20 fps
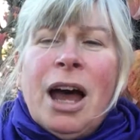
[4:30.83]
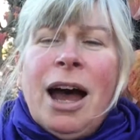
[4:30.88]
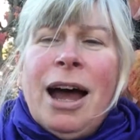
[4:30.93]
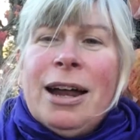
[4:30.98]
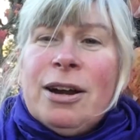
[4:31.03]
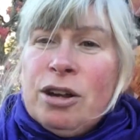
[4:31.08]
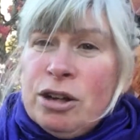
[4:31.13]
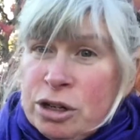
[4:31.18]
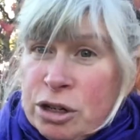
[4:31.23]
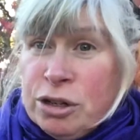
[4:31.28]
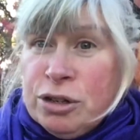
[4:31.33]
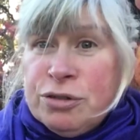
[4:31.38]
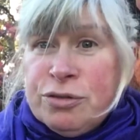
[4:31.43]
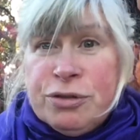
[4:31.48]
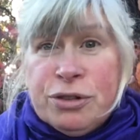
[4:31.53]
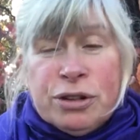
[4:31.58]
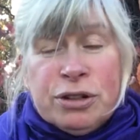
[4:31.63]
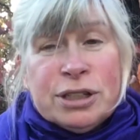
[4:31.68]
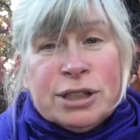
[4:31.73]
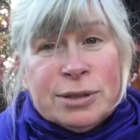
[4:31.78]
good
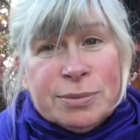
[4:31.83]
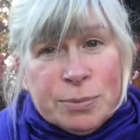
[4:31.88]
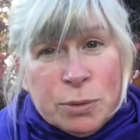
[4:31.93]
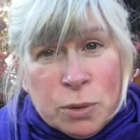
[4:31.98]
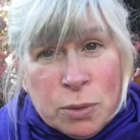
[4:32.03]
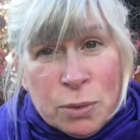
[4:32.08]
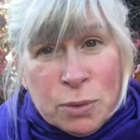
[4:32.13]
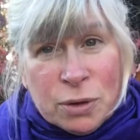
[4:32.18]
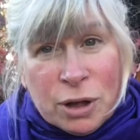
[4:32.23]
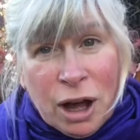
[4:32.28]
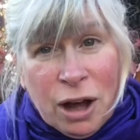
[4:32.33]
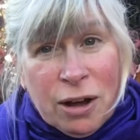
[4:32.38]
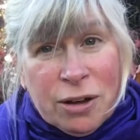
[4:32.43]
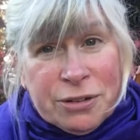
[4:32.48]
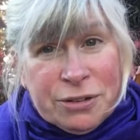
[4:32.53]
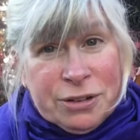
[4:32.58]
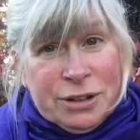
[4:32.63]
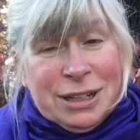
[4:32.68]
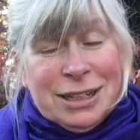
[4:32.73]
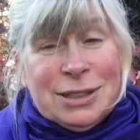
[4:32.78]
for a small
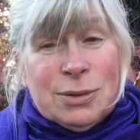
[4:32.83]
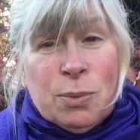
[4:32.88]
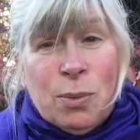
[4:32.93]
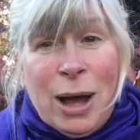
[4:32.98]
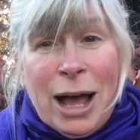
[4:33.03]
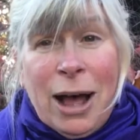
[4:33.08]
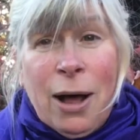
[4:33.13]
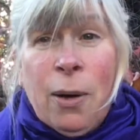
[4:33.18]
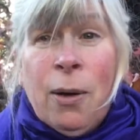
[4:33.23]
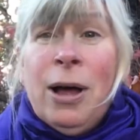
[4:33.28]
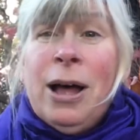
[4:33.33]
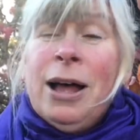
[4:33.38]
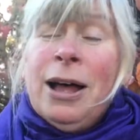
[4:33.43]
garden as well.